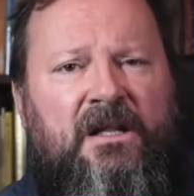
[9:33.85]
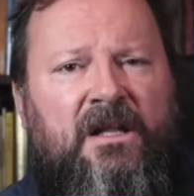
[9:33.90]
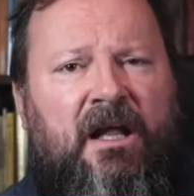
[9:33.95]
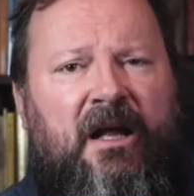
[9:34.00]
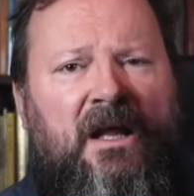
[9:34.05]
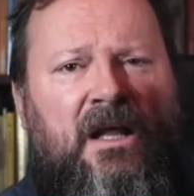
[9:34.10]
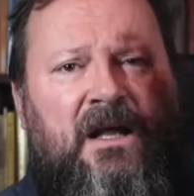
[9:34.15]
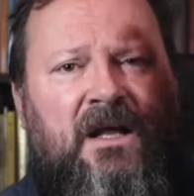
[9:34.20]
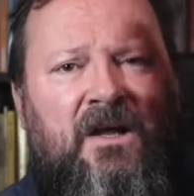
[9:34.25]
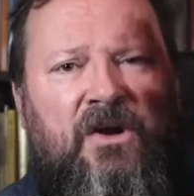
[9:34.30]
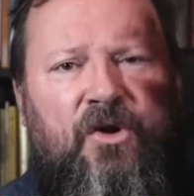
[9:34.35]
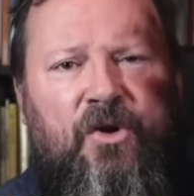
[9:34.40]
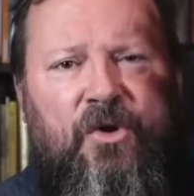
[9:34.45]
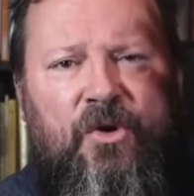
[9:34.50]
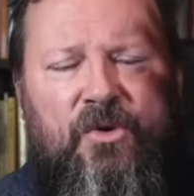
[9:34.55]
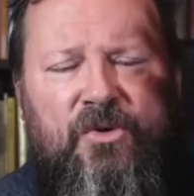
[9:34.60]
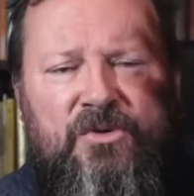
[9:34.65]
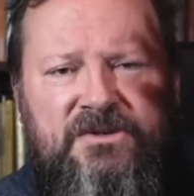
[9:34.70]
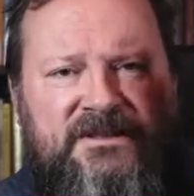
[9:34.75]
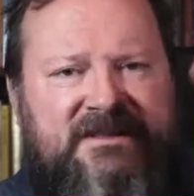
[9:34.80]
uh,
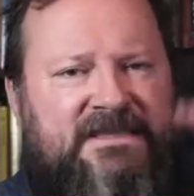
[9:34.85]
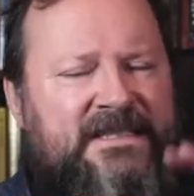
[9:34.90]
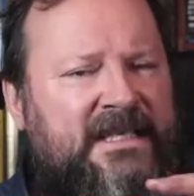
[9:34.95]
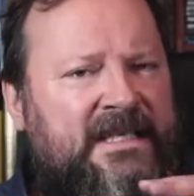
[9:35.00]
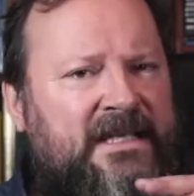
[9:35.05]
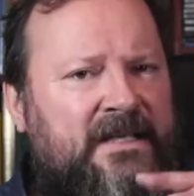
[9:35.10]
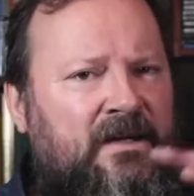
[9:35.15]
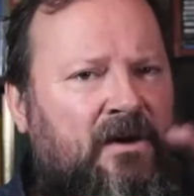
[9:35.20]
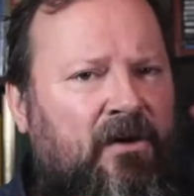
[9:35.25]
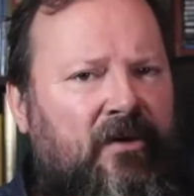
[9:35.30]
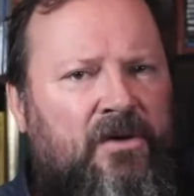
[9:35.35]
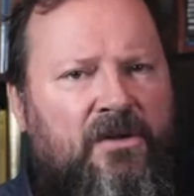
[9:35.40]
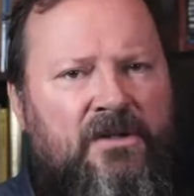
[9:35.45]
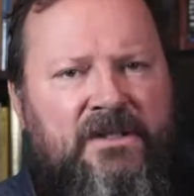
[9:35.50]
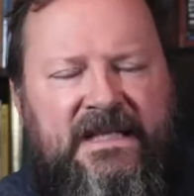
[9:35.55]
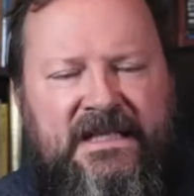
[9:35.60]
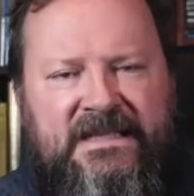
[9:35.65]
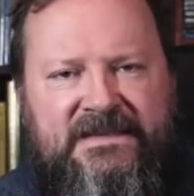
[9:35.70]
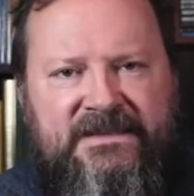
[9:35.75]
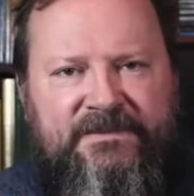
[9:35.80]
go see all
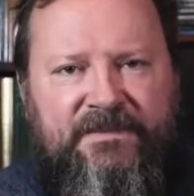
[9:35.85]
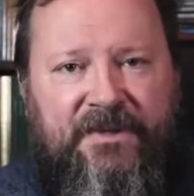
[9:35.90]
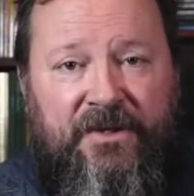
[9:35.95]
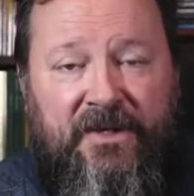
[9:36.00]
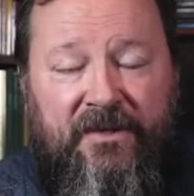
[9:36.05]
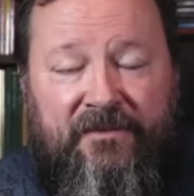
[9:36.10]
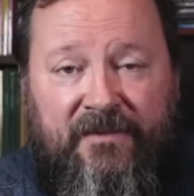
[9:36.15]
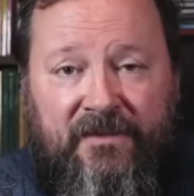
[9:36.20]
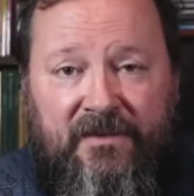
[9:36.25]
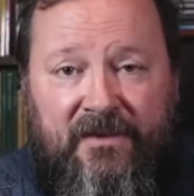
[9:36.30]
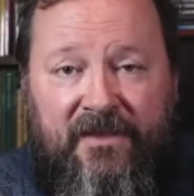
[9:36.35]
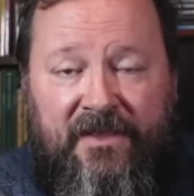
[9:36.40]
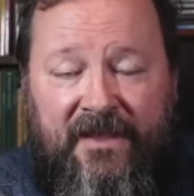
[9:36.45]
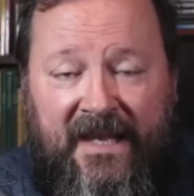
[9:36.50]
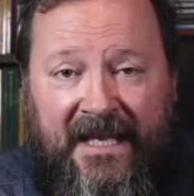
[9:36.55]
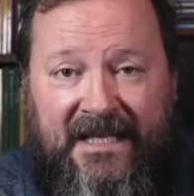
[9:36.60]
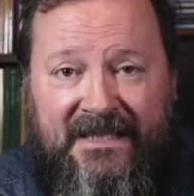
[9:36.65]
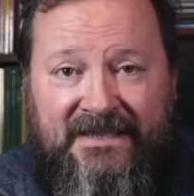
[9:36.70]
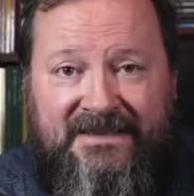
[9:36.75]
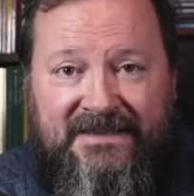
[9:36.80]
these beautiful
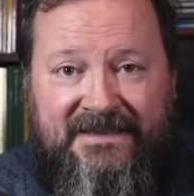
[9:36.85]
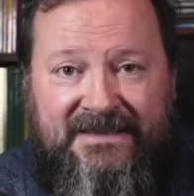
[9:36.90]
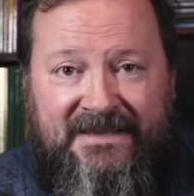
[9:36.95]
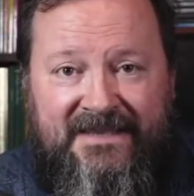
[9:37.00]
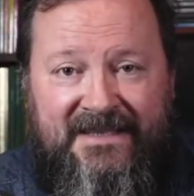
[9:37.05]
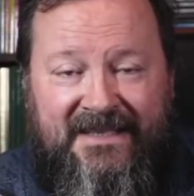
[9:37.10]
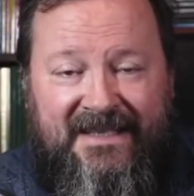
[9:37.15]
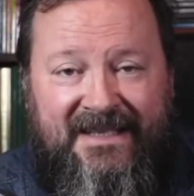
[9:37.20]
things.